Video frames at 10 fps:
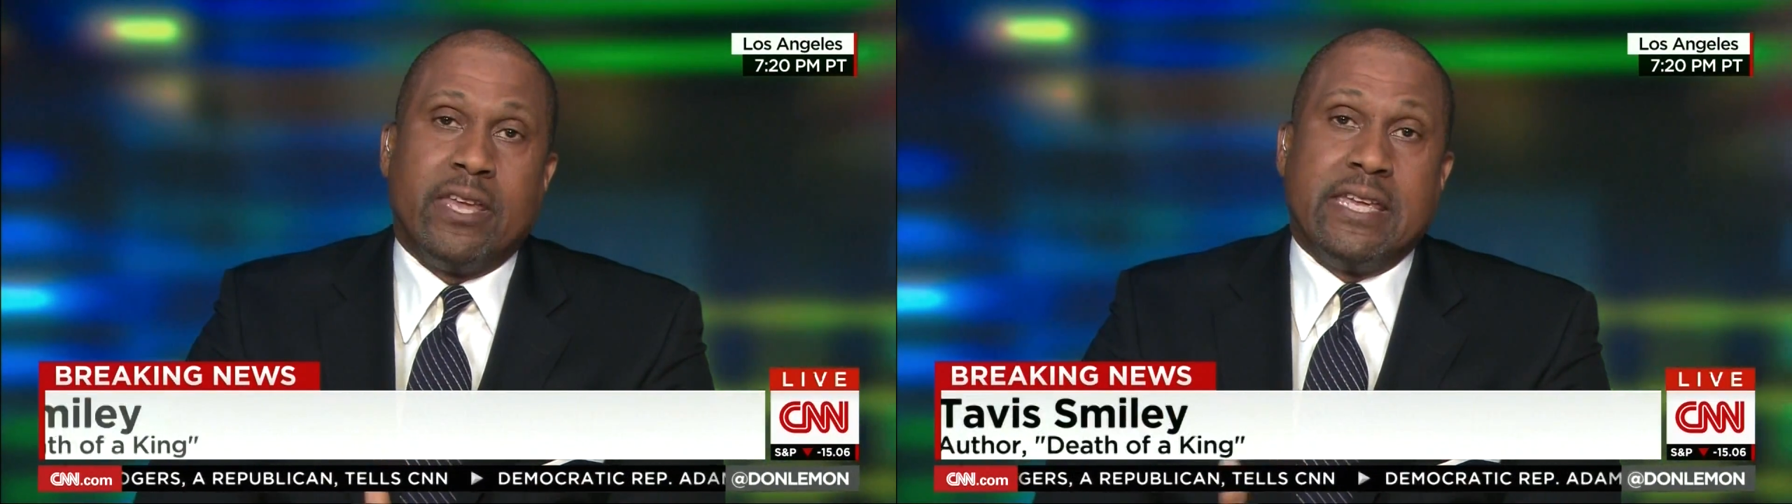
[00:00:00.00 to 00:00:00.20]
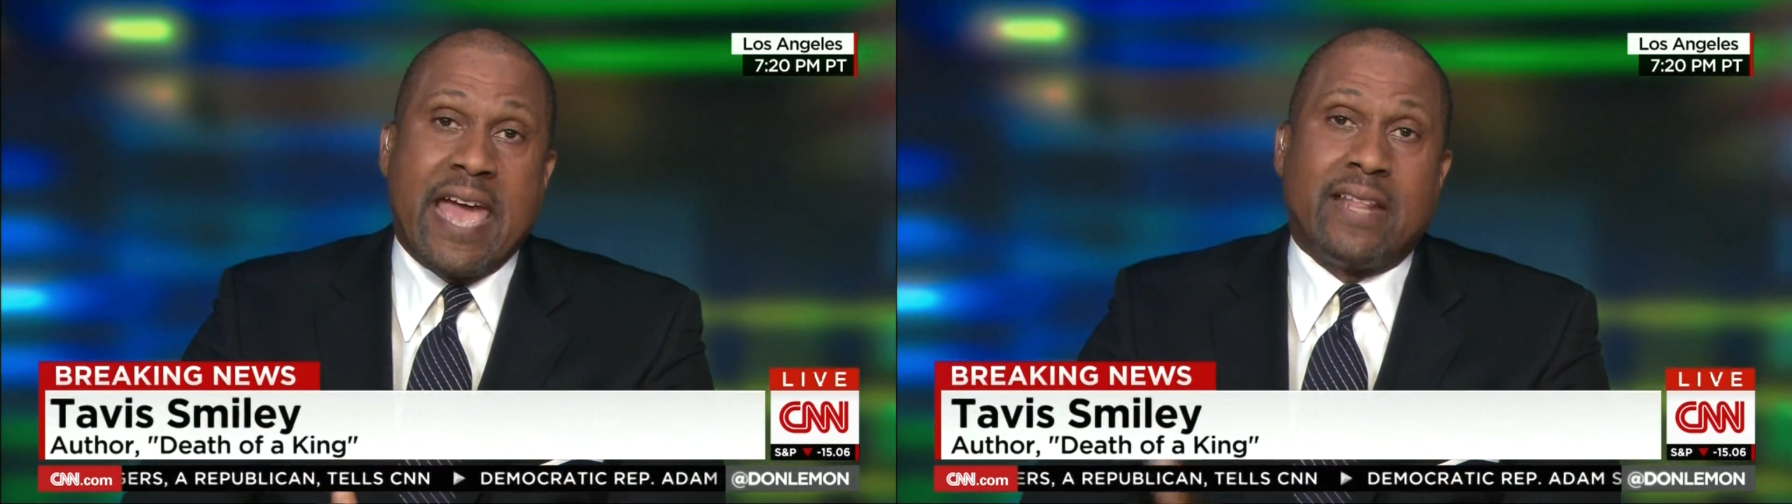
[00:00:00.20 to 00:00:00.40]

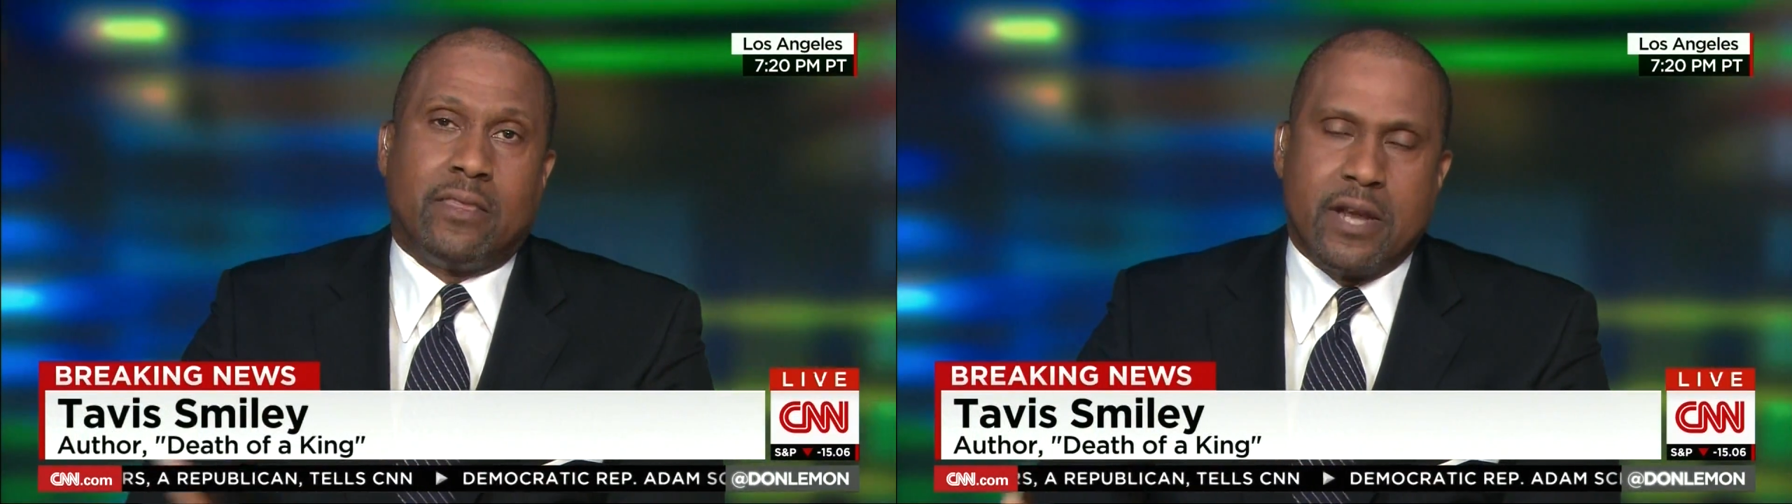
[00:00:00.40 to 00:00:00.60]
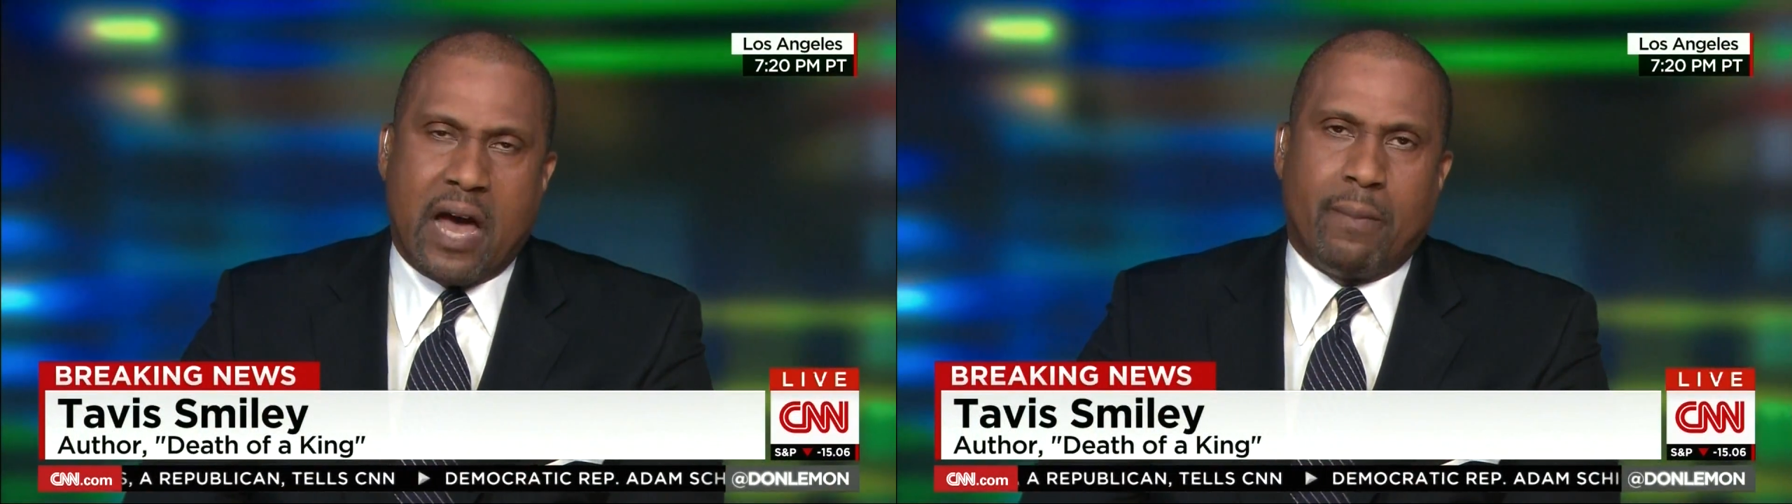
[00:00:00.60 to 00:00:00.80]
to get
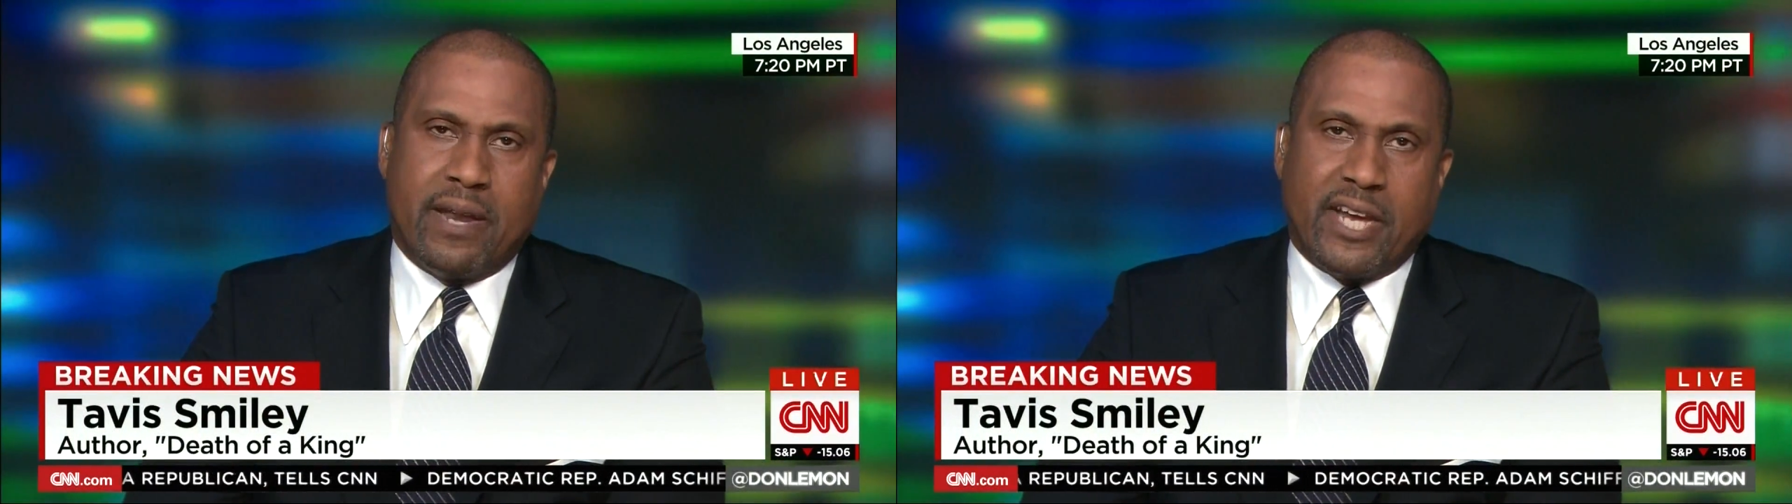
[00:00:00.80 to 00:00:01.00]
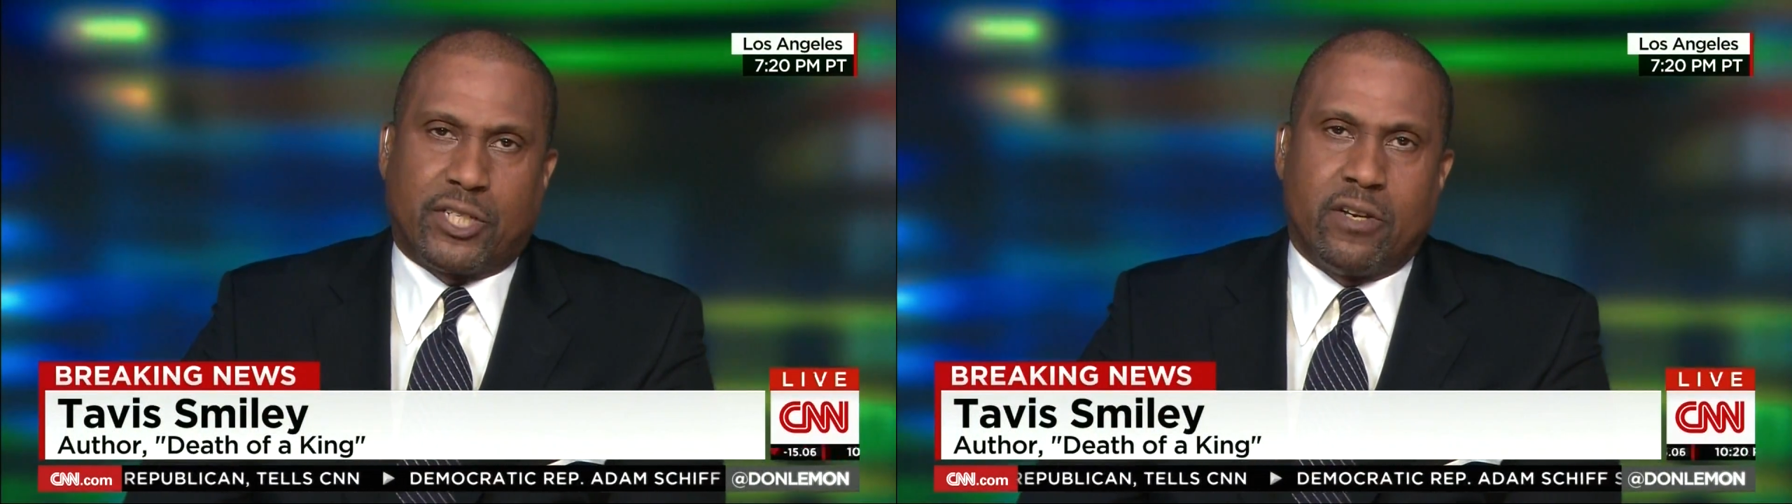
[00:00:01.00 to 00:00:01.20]
the
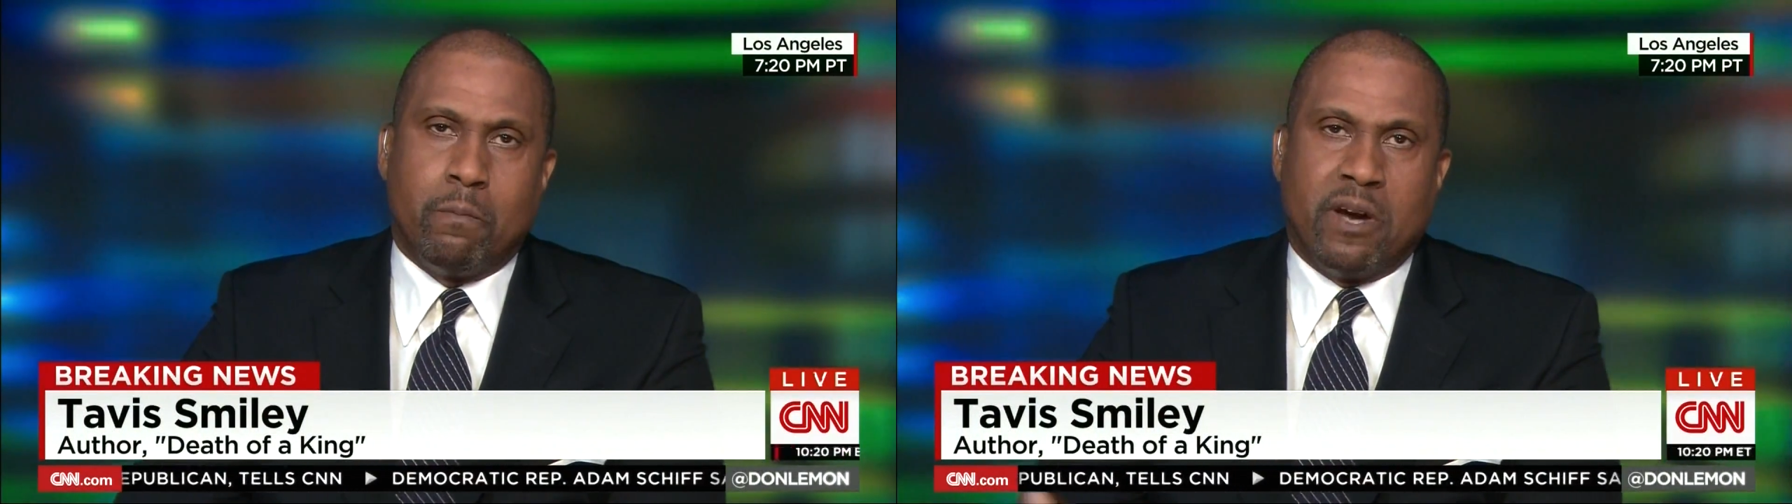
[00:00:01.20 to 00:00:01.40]
nomination,